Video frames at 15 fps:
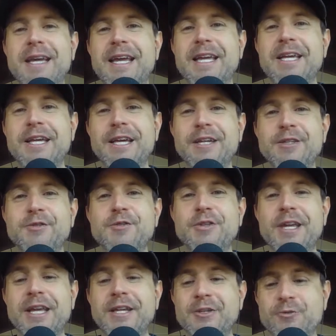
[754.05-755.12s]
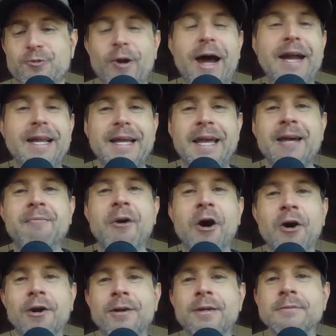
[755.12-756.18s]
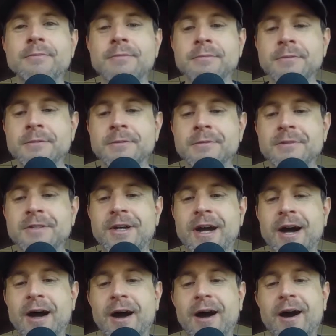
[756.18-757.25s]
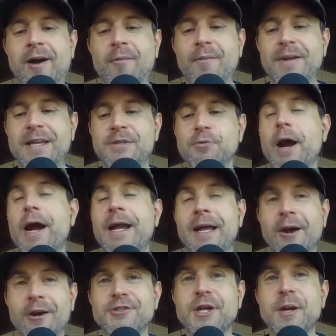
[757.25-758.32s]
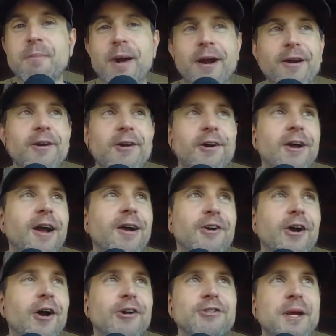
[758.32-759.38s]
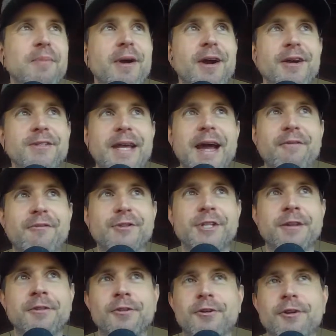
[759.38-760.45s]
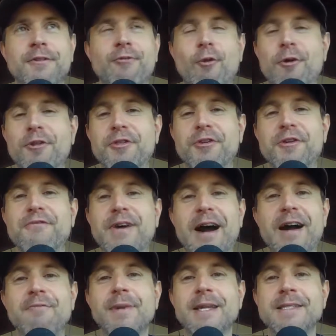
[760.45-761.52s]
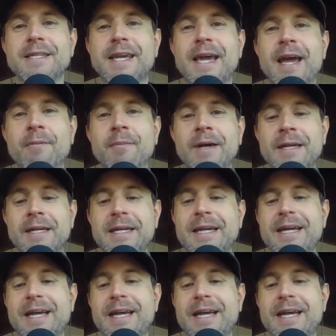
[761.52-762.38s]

He is riding him hard. He's riding RJ Barrett. RJ Barrett's averaging 34, 35 minutes a game.